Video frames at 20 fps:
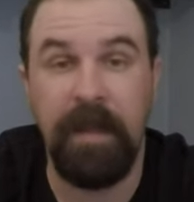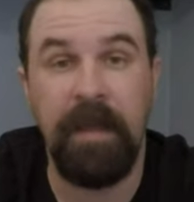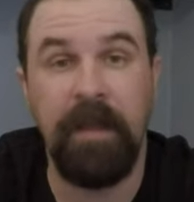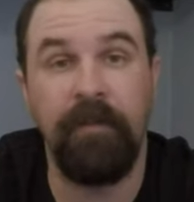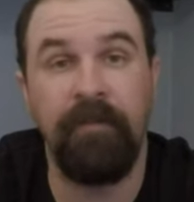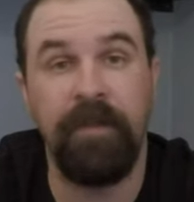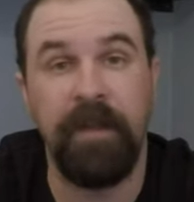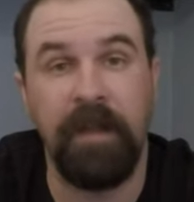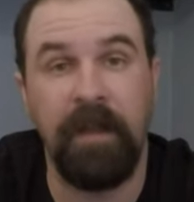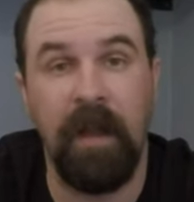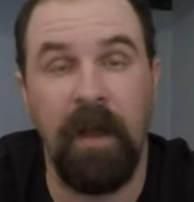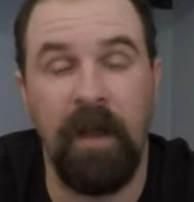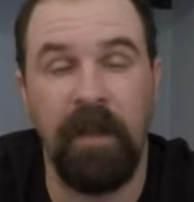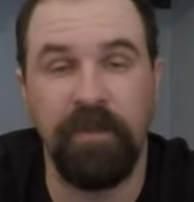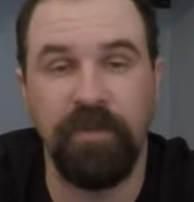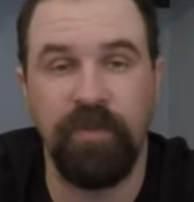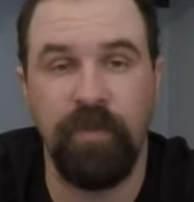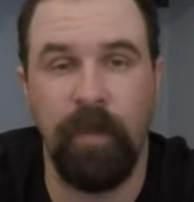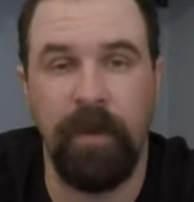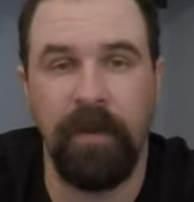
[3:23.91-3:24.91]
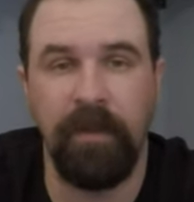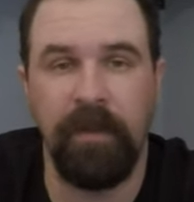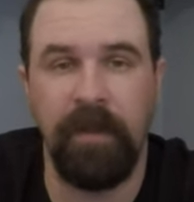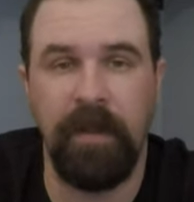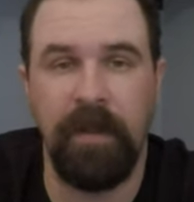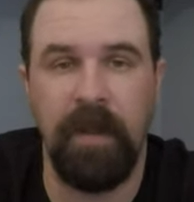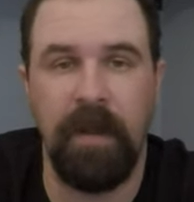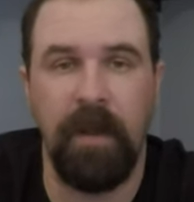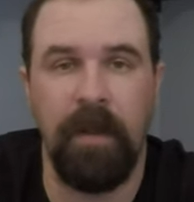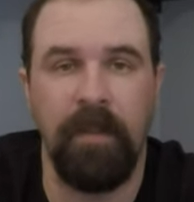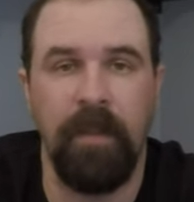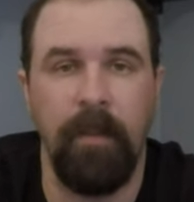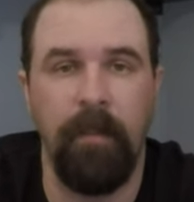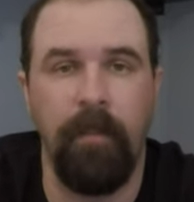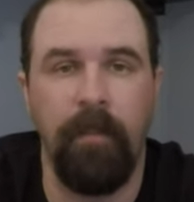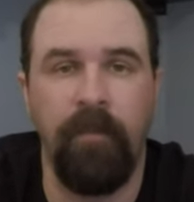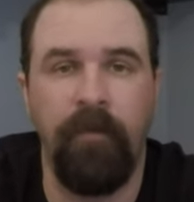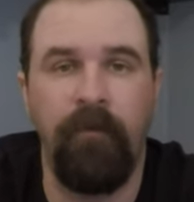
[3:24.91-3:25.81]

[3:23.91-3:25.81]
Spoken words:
evening hunts when the